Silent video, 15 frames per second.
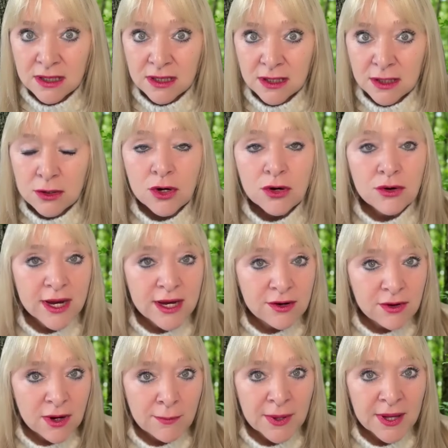Your
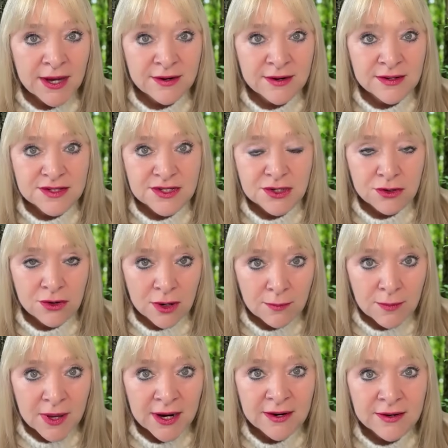great-grandparents, your
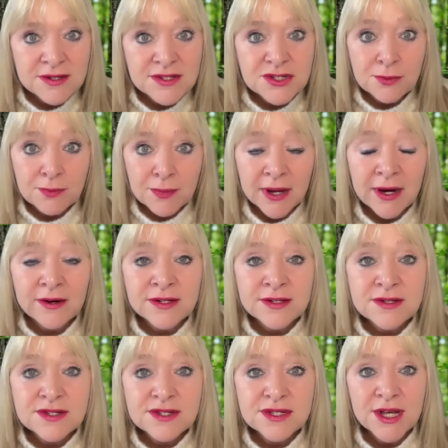grandparents, your
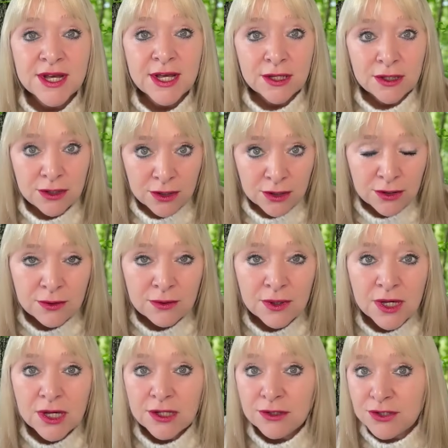parents, you,
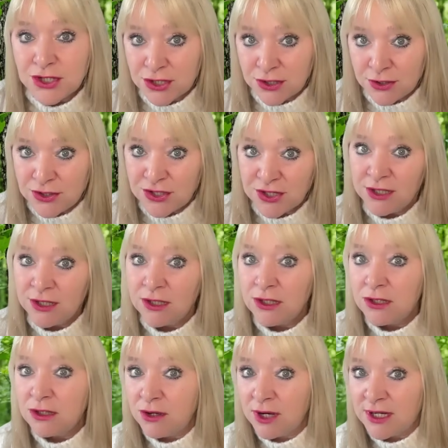your children,
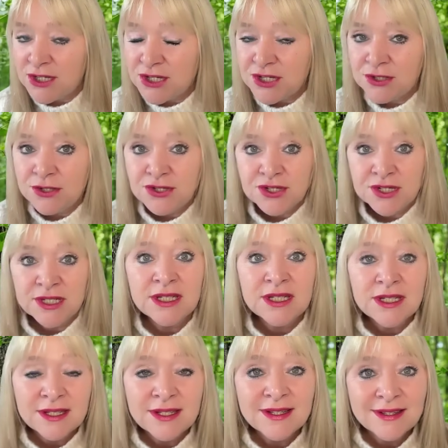your grandchildren.
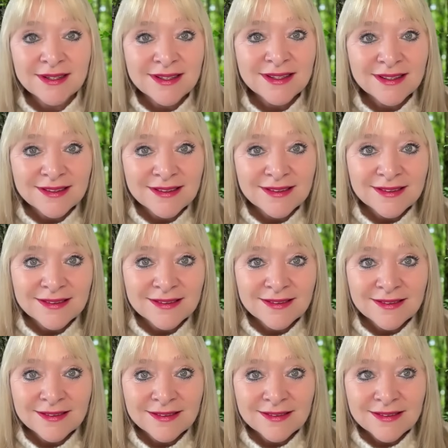
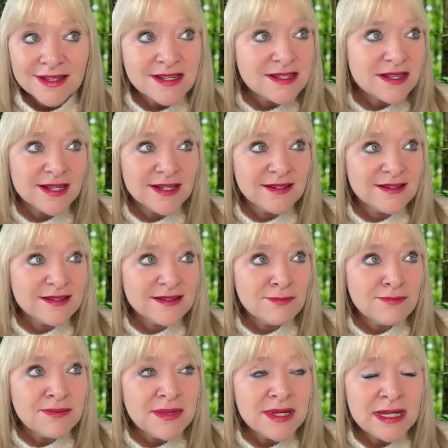There's like
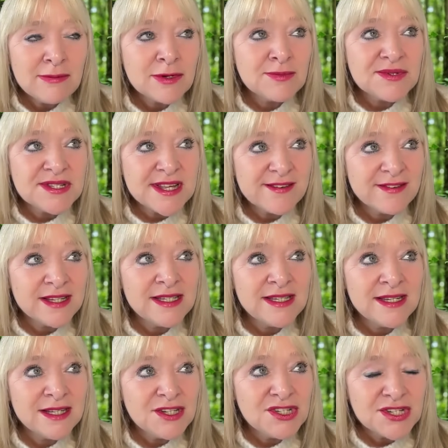minimum 7
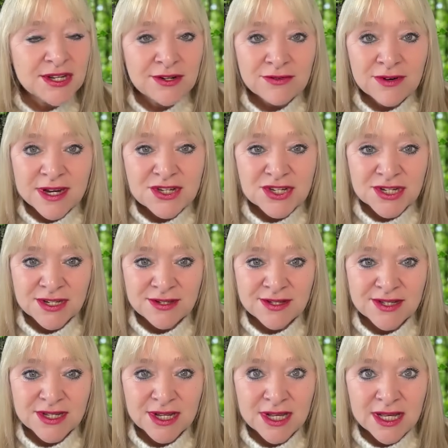
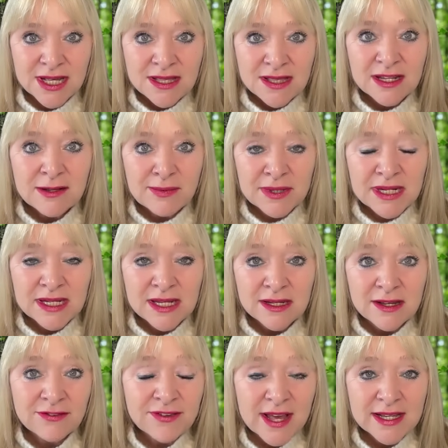generations that have been
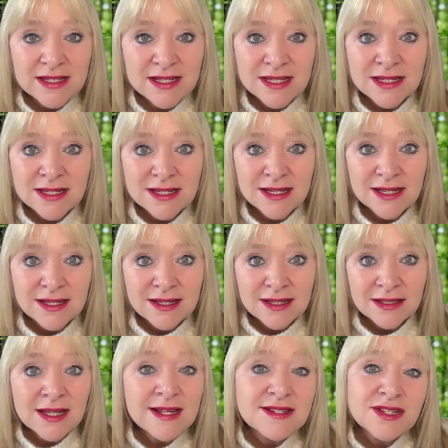affected.
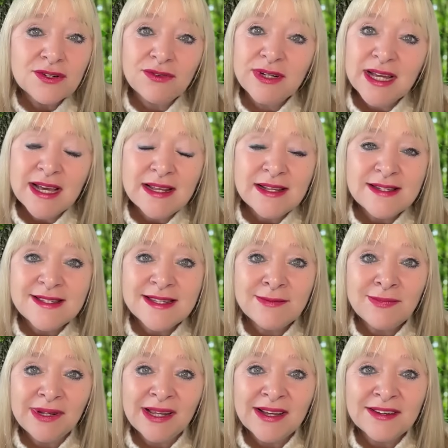And that's a reality,
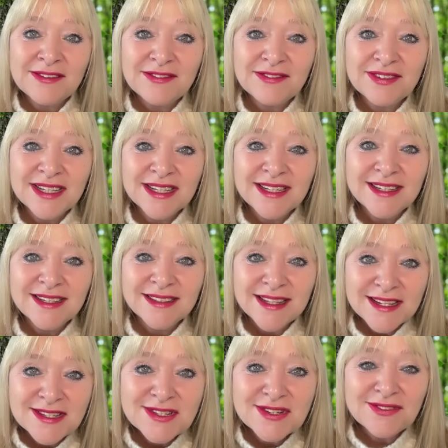my love.
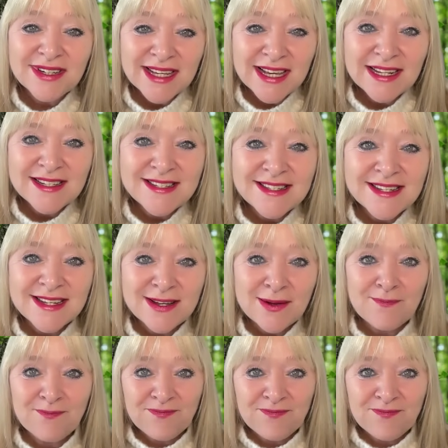That's a reality.